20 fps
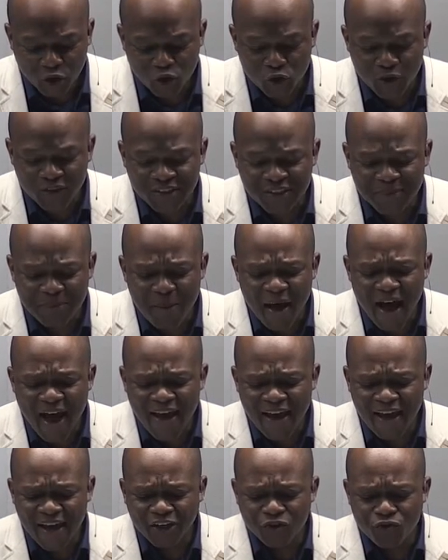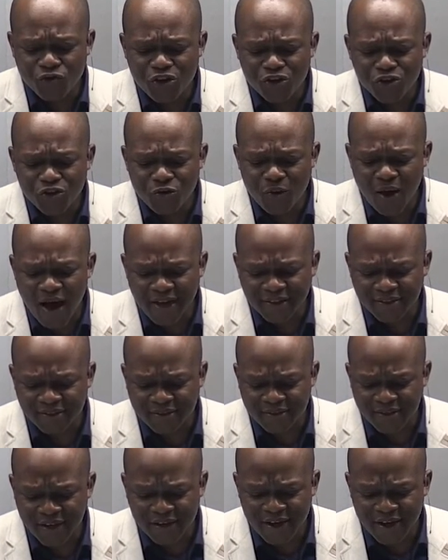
to inspire and renew us,